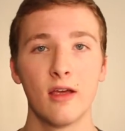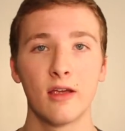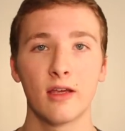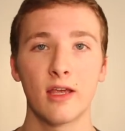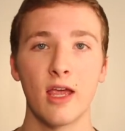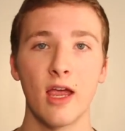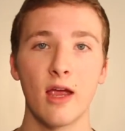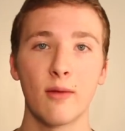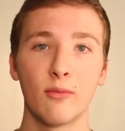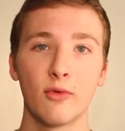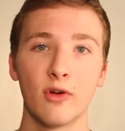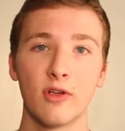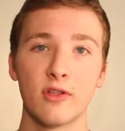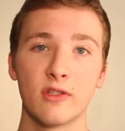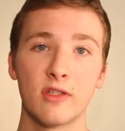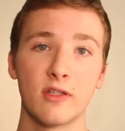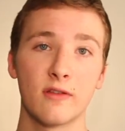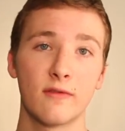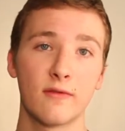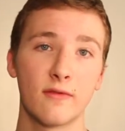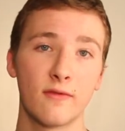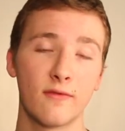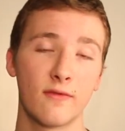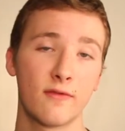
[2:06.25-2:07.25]
cameras,
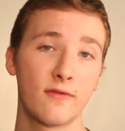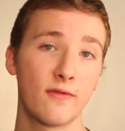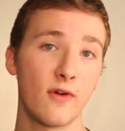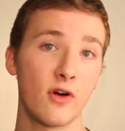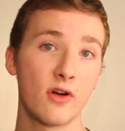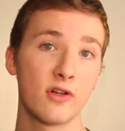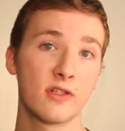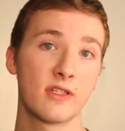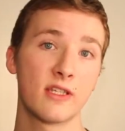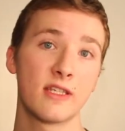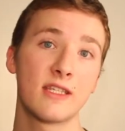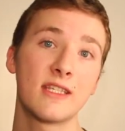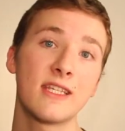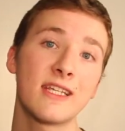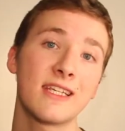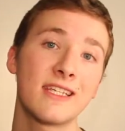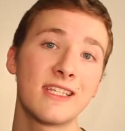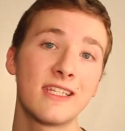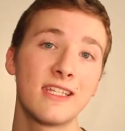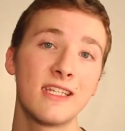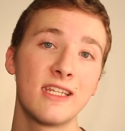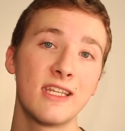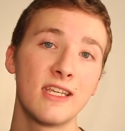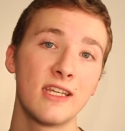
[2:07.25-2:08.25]
as far as the
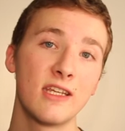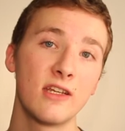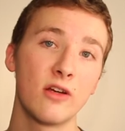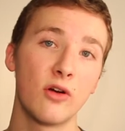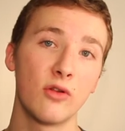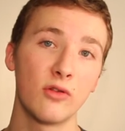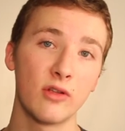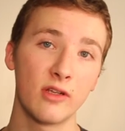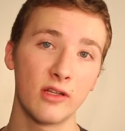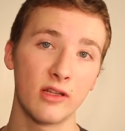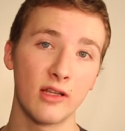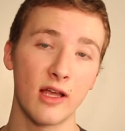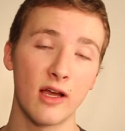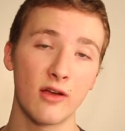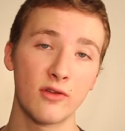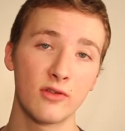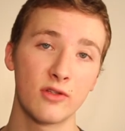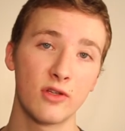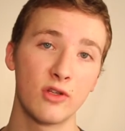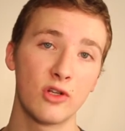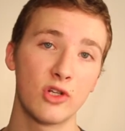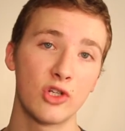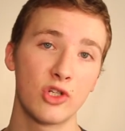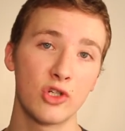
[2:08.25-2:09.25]
60D, only
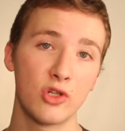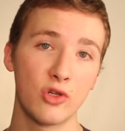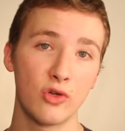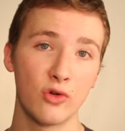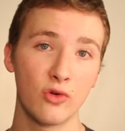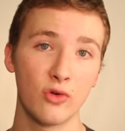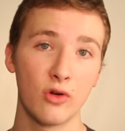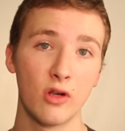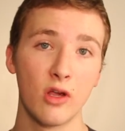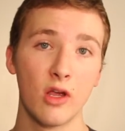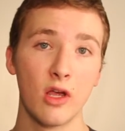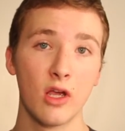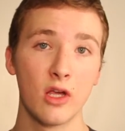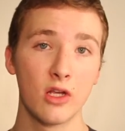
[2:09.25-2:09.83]
allows you to shoot